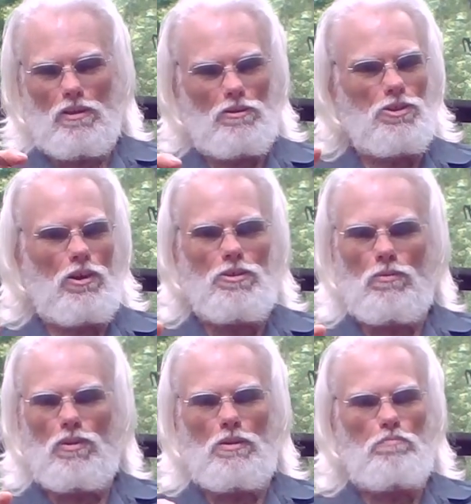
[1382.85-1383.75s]
It'll start
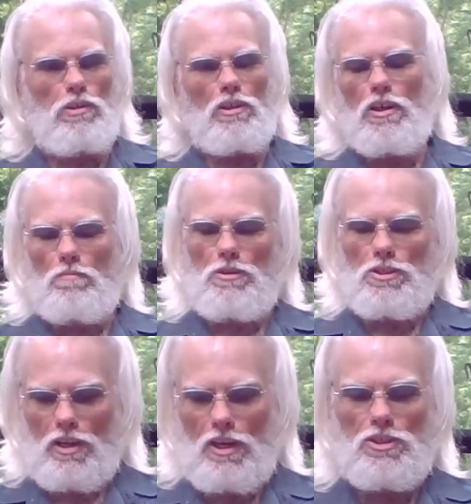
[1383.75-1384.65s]
to really plug up. You
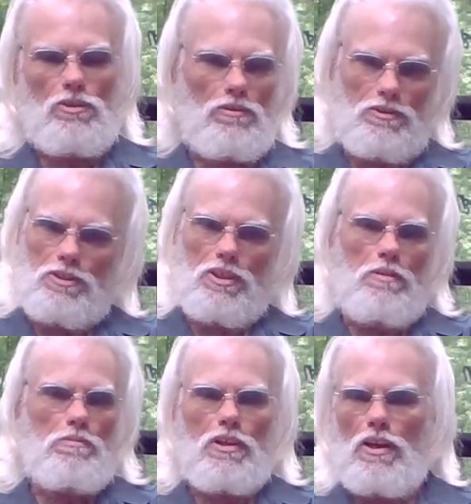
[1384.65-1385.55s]
just got to still
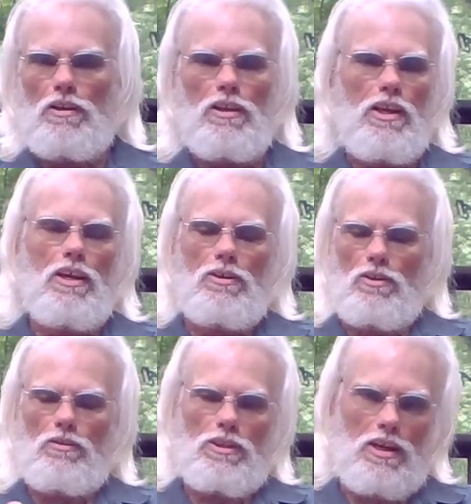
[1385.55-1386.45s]
keep cutting the end
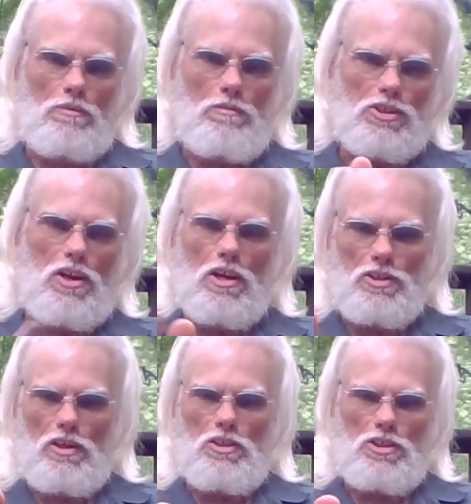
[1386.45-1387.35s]
or kind of
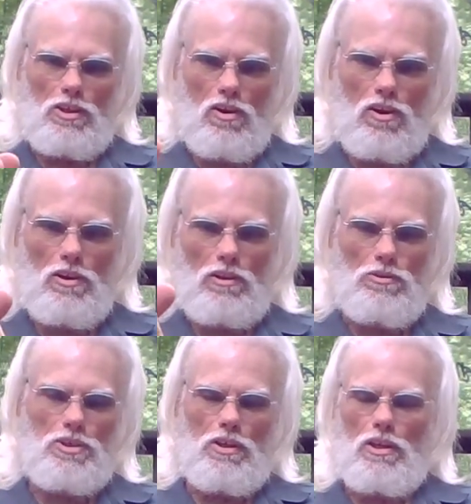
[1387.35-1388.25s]
massaging the cigar to
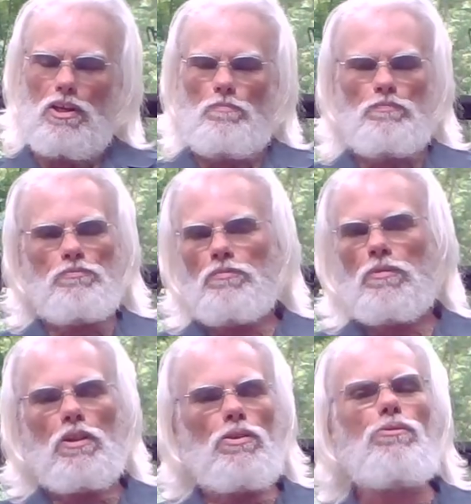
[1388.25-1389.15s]
loosen it up.
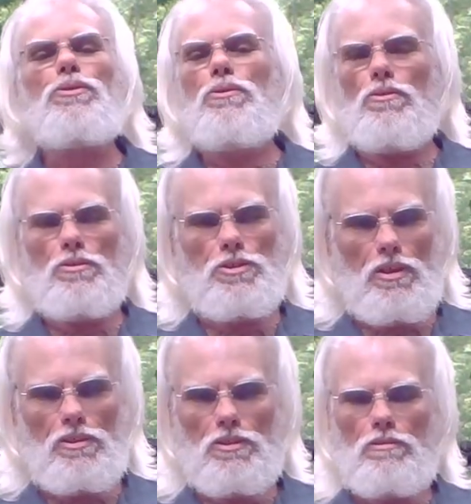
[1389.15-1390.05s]
Don't do those
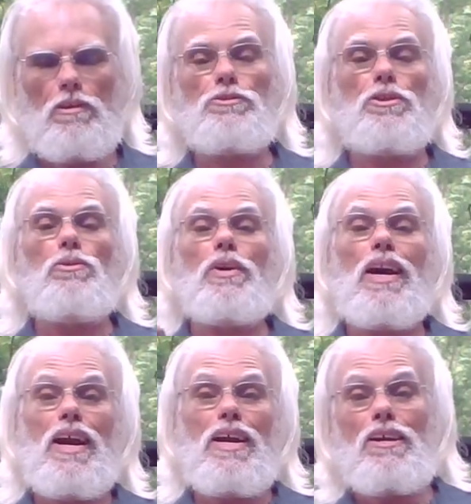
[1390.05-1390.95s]
things. Don't do what
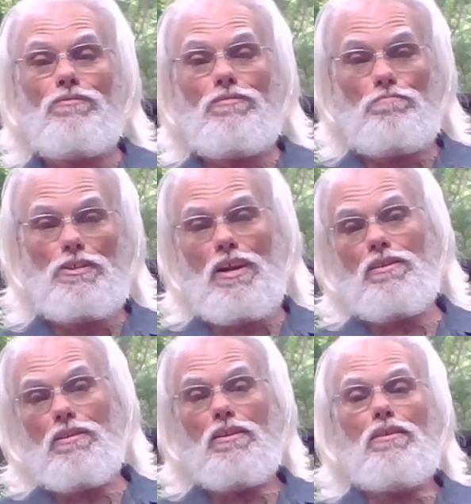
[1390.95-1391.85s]
I have
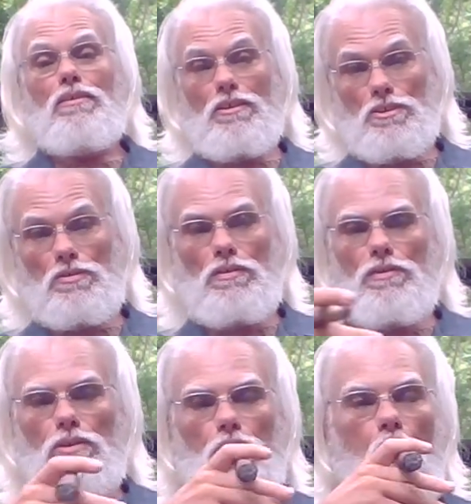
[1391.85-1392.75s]
done this
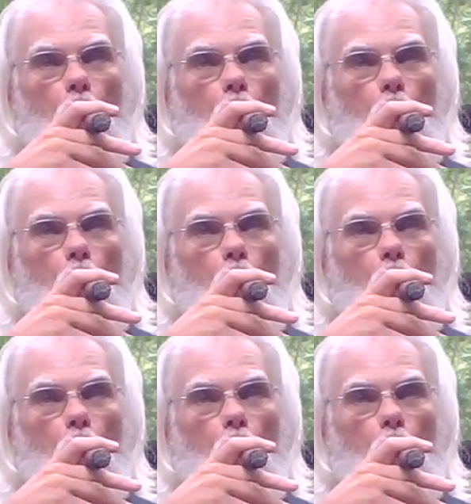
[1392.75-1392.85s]
review.